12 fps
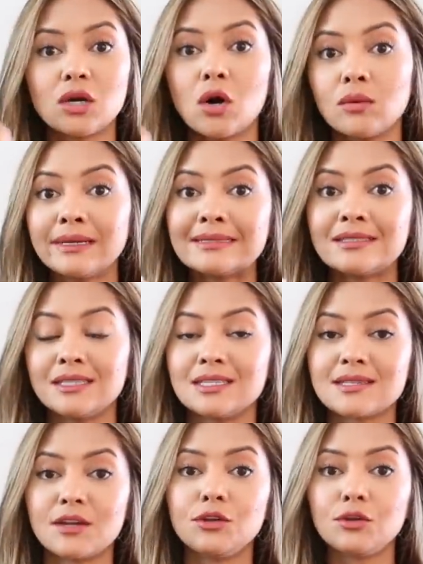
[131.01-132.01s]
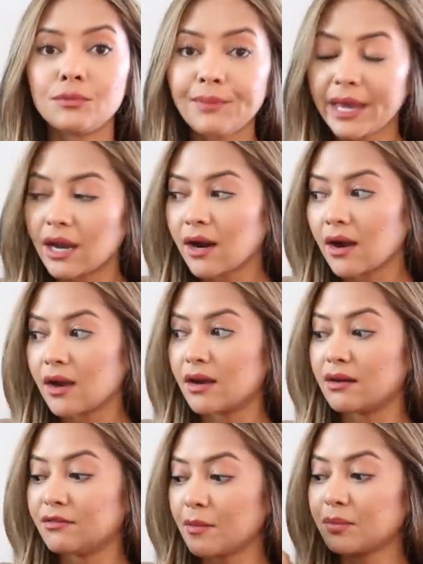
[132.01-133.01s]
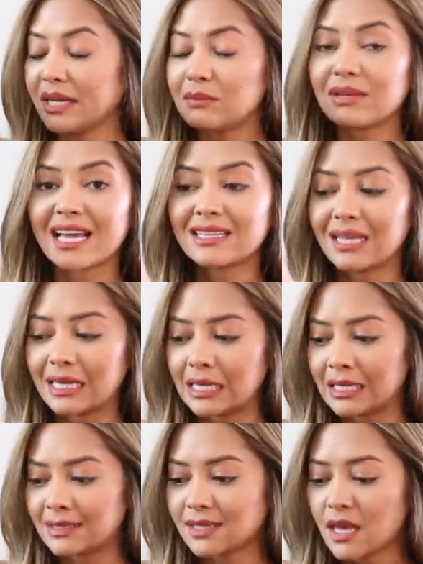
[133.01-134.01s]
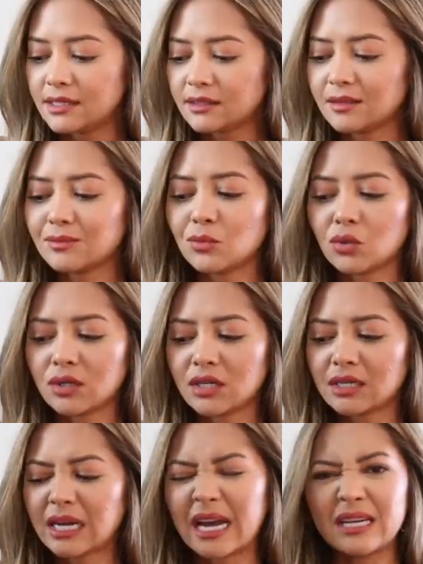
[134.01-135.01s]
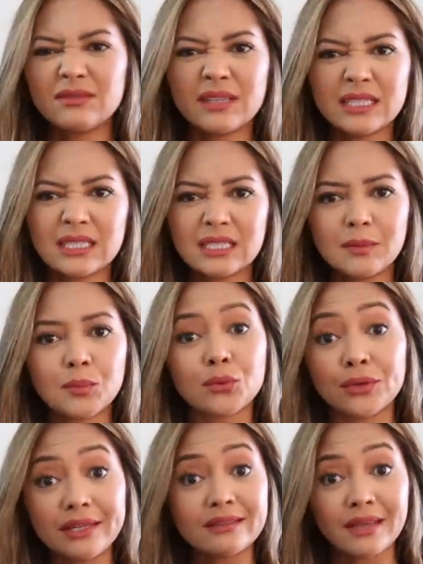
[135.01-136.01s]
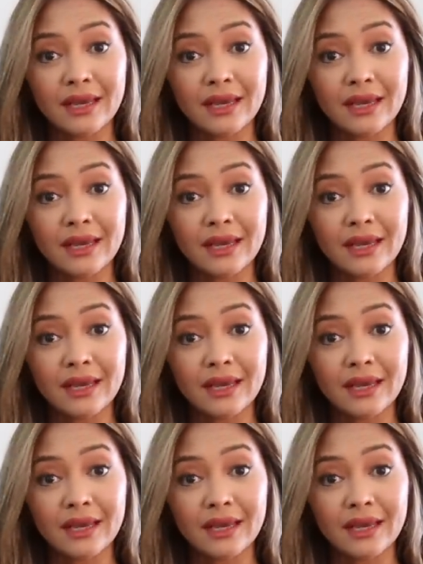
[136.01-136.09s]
and always needs a new pair of plain black leggings. These are more kind of like a capri